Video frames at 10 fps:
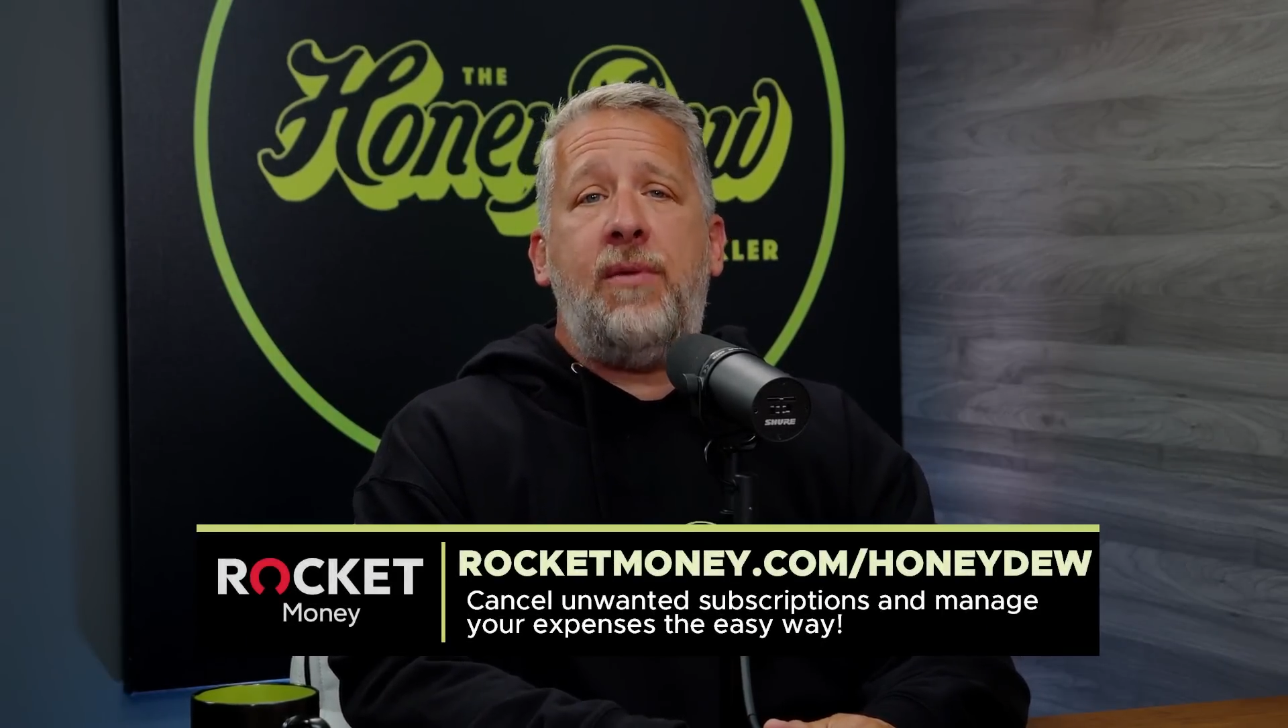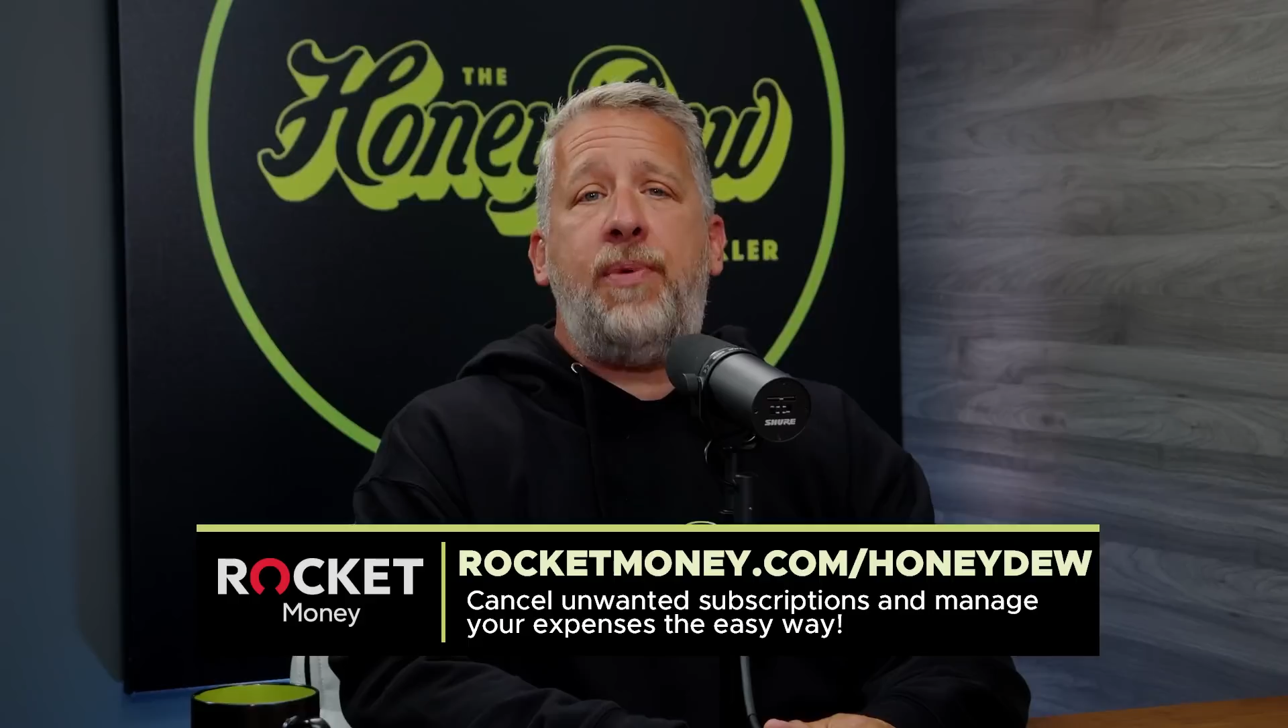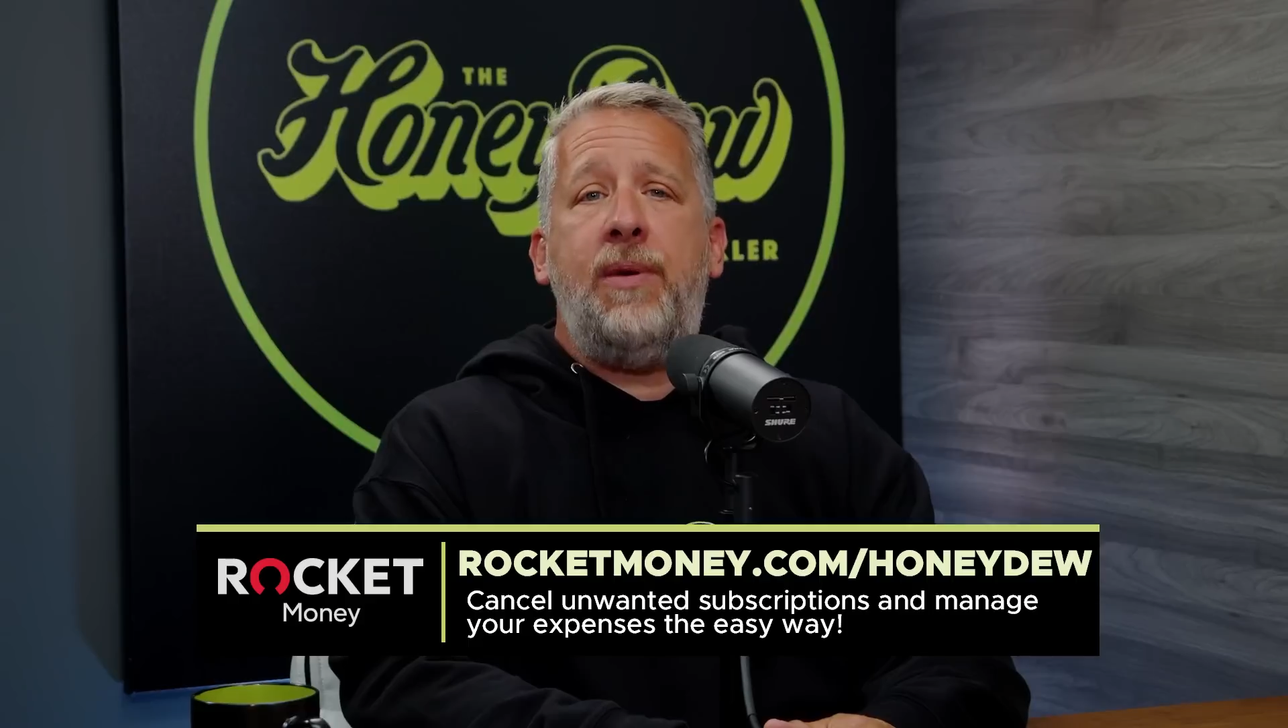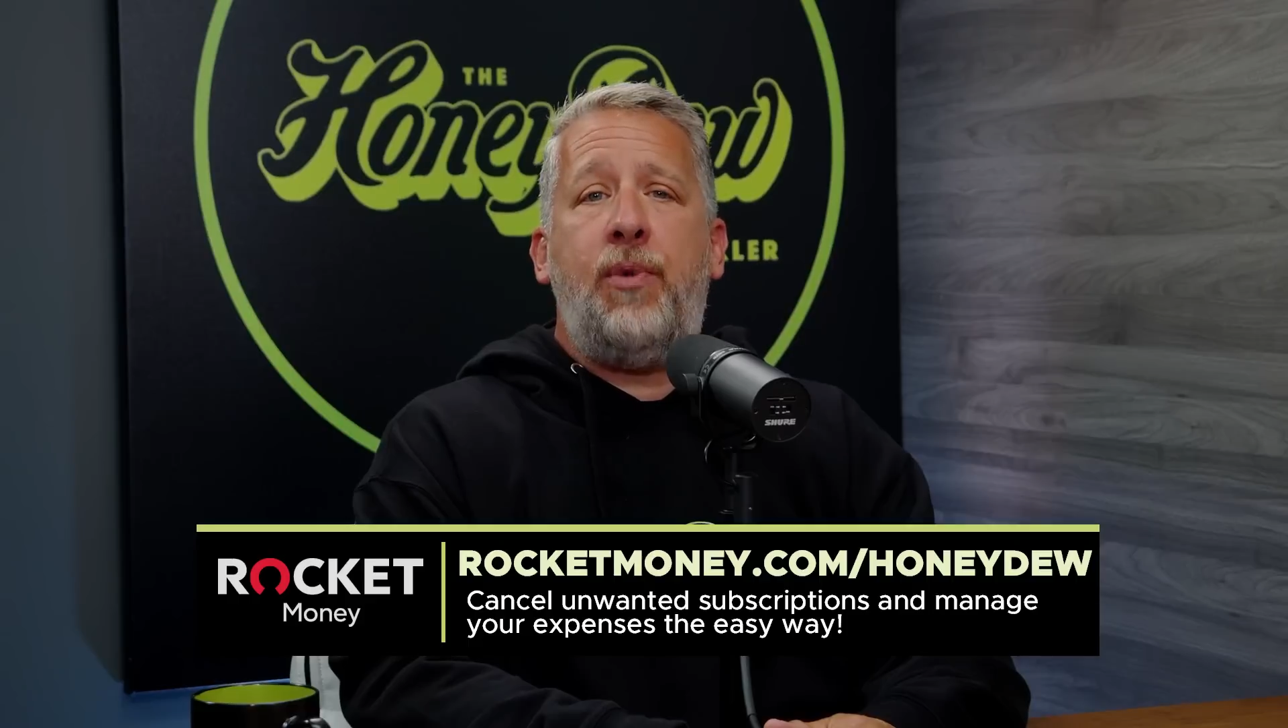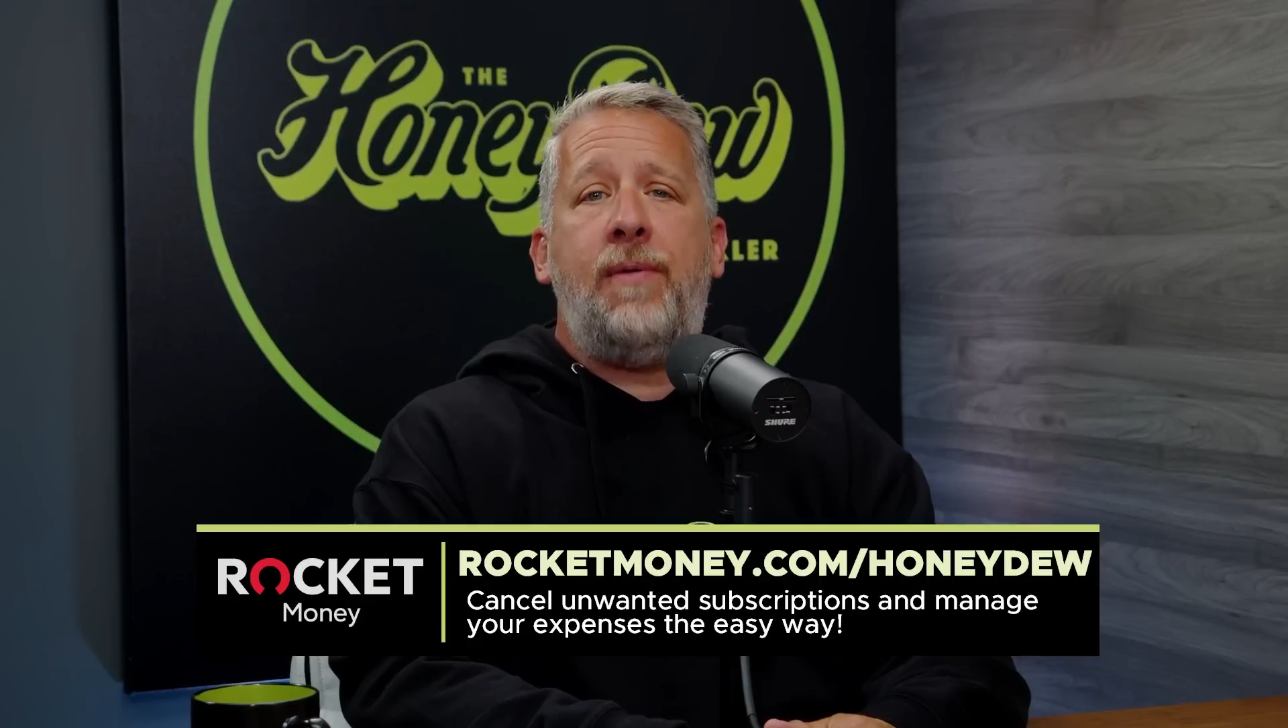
of people